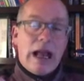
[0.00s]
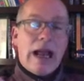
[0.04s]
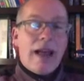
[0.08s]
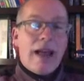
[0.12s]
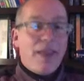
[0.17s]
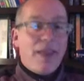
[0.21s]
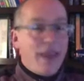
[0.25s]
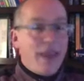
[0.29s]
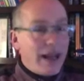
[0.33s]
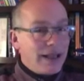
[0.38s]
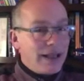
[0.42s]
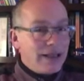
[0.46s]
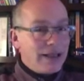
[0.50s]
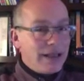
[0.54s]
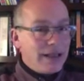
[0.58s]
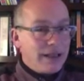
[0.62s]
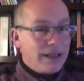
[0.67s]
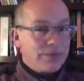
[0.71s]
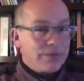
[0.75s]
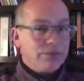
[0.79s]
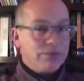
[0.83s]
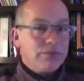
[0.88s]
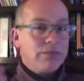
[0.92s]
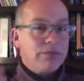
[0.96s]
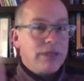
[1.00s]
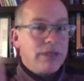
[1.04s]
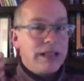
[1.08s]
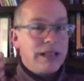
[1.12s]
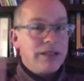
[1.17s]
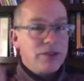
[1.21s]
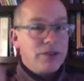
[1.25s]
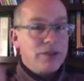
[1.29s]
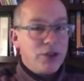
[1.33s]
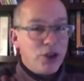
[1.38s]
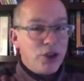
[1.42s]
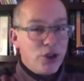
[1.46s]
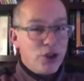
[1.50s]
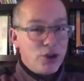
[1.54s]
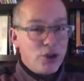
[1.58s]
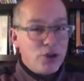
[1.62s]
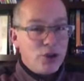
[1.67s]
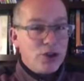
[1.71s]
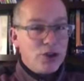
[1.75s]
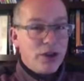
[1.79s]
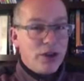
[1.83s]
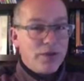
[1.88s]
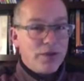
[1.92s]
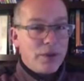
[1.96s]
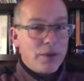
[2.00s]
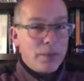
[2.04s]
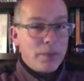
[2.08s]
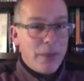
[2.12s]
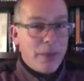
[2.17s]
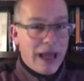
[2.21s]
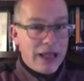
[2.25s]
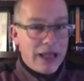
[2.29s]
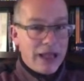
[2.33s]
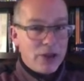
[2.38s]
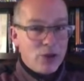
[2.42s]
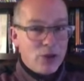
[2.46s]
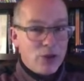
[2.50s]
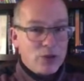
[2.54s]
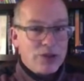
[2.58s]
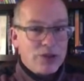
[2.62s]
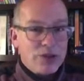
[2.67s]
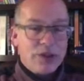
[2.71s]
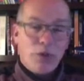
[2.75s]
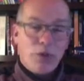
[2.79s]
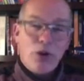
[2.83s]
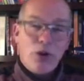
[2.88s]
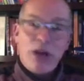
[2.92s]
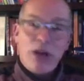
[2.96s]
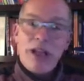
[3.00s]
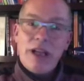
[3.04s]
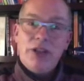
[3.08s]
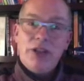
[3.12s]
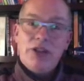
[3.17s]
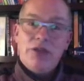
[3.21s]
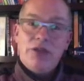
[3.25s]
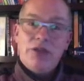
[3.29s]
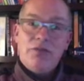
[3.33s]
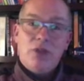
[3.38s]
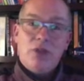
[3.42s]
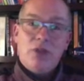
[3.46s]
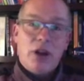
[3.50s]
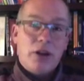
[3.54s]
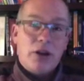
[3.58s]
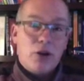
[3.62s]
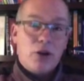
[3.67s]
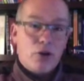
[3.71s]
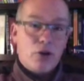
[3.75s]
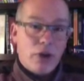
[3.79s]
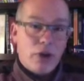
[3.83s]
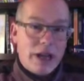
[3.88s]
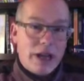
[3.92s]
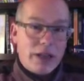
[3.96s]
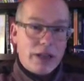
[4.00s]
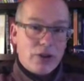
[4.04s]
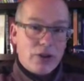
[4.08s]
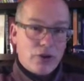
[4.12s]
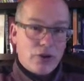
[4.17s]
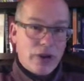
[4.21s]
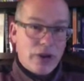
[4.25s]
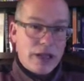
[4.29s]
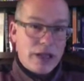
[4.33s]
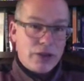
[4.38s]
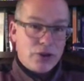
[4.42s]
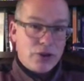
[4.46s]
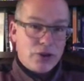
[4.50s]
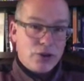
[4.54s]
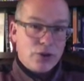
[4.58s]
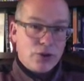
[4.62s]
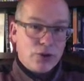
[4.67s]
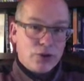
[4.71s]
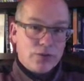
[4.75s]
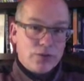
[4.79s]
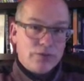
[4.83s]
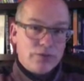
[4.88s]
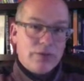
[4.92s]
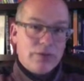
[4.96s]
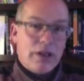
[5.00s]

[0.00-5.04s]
And that is it. That's the use of the manual stimulation. A great, great tool.